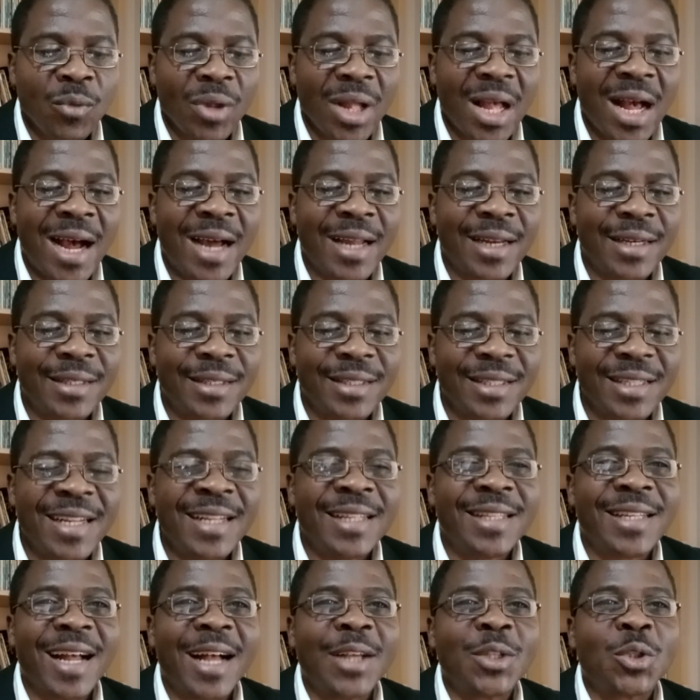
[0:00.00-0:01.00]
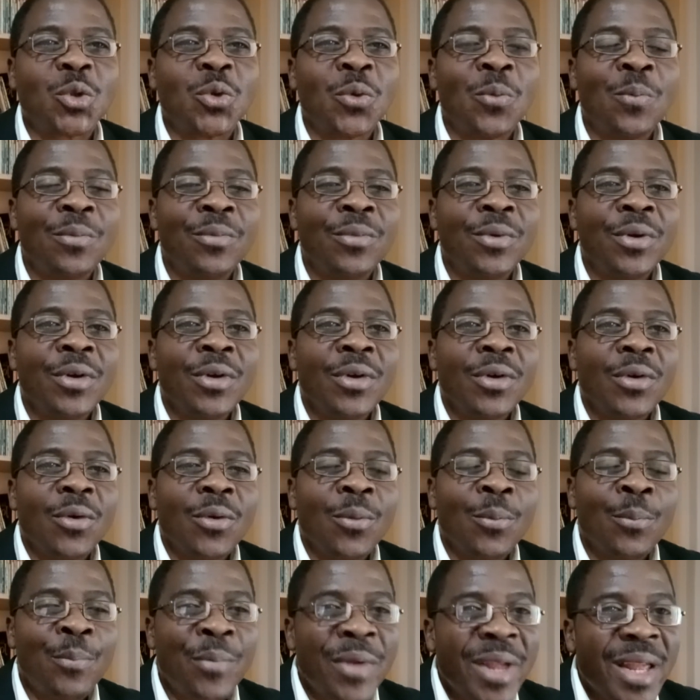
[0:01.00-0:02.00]
And it has to
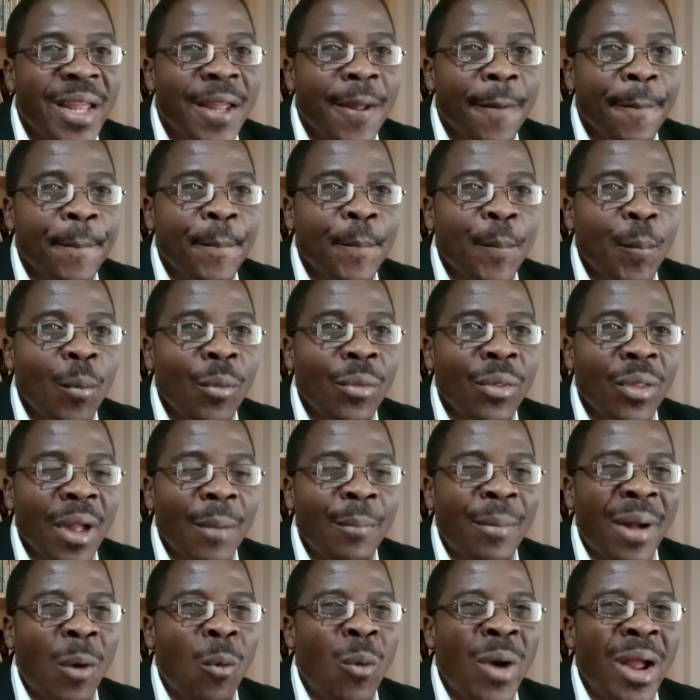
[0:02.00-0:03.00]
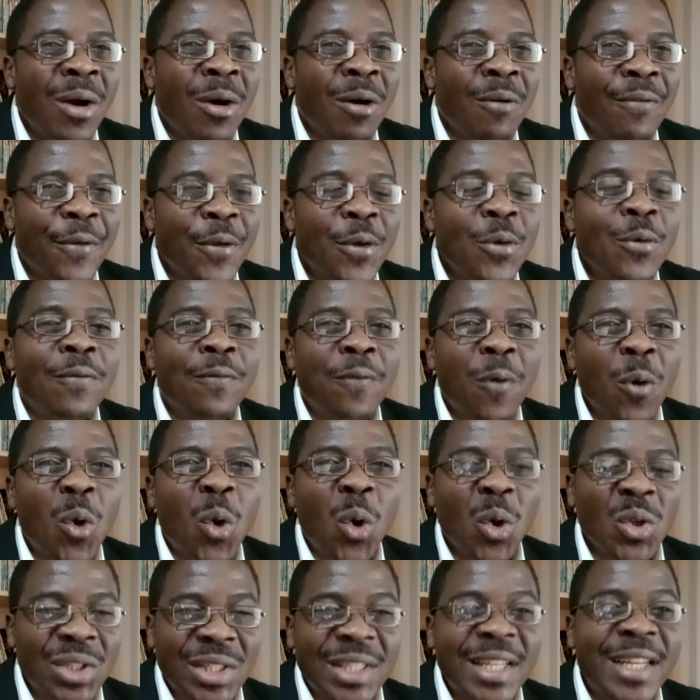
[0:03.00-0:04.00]
be by way of you
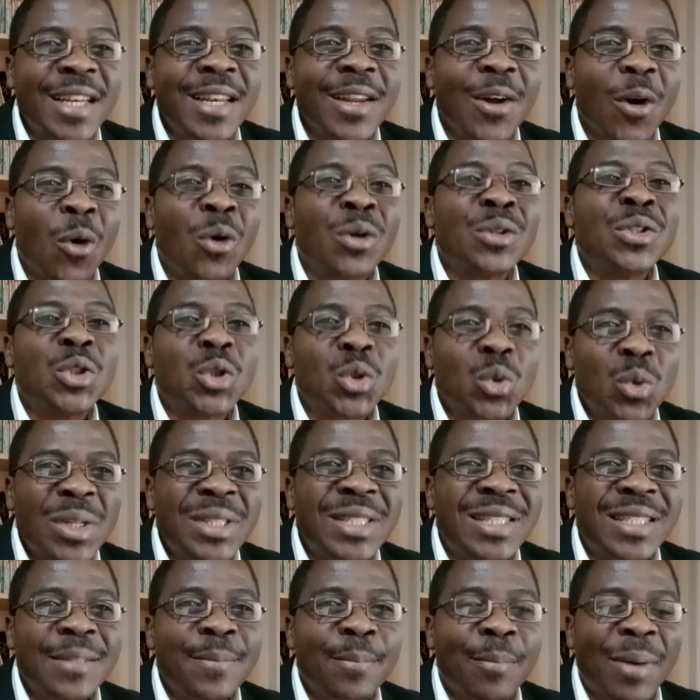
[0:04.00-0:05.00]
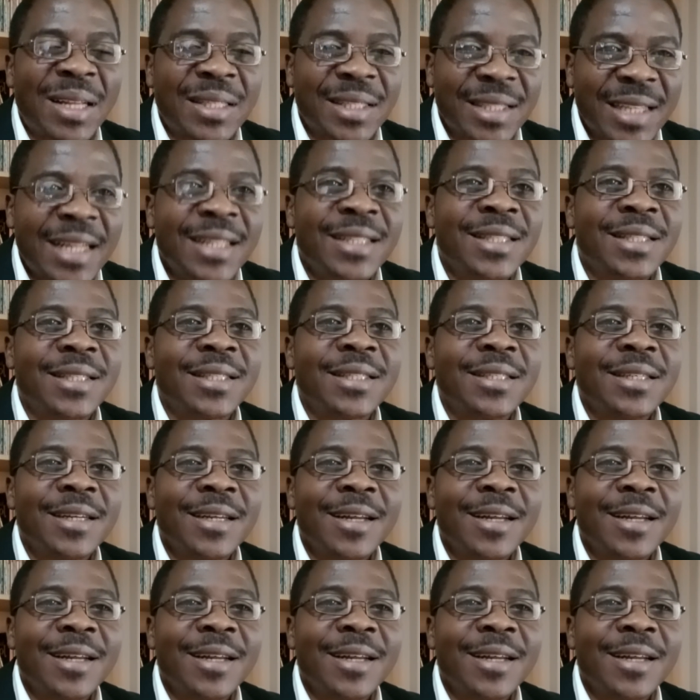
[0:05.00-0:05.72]
focusing on 20%